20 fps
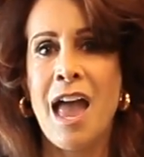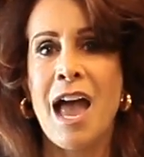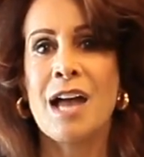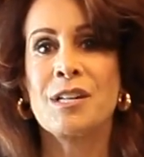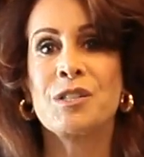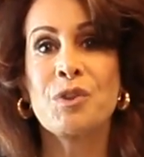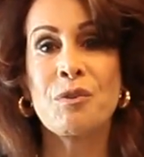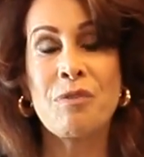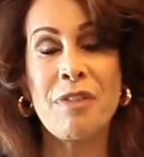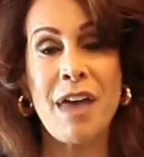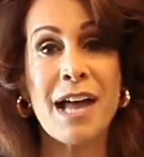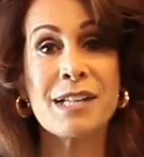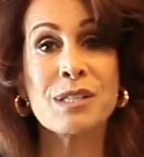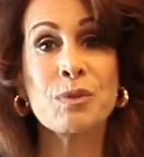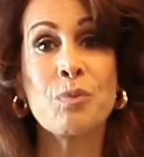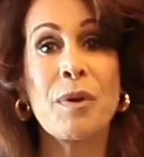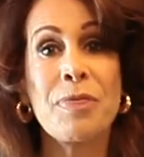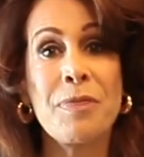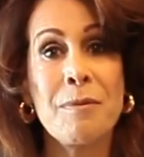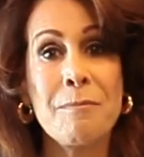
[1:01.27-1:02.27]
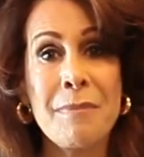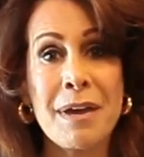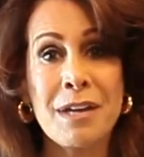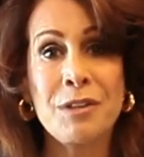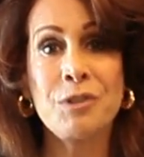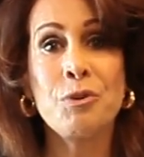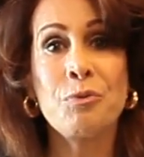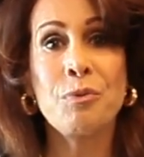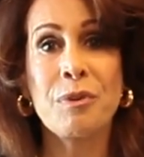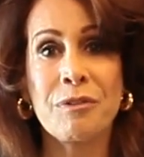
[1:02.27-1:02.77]
And so that's what the
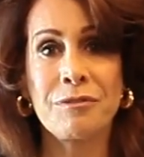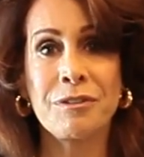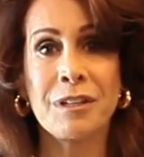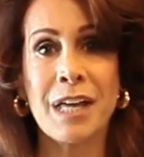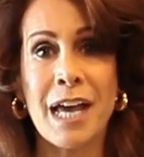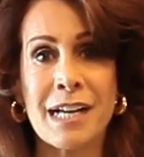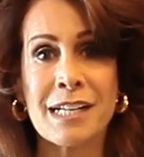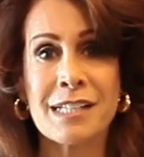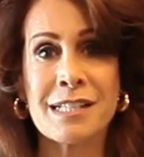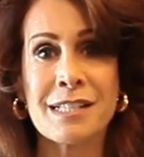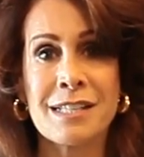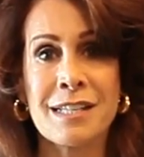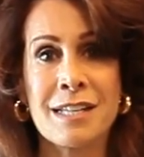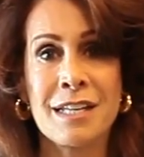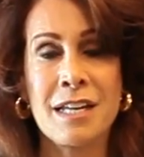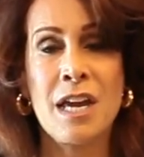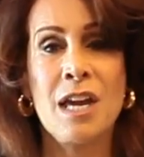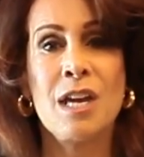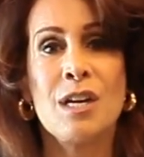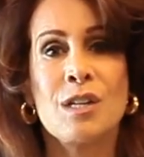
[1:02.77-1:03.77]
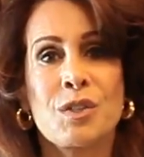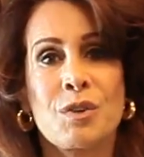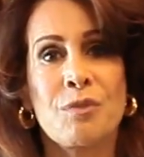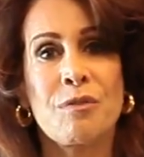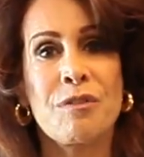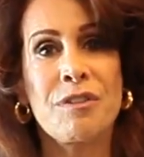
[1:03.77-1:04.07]
menu reflects. So